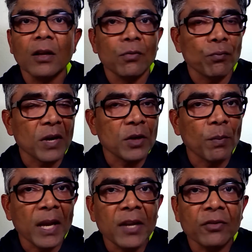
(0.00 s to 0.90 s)
fund
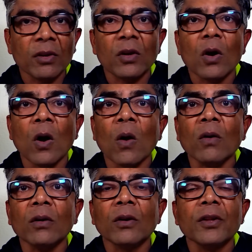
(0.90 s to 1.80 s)
manager, or
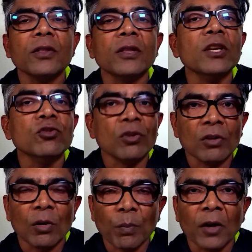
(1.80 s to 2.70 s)
the general
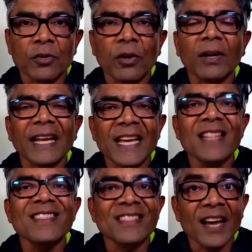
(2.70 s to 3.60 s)
partner
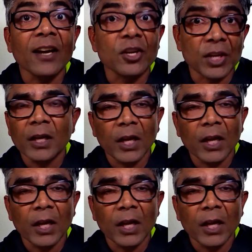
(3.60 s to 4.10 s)
in that deal.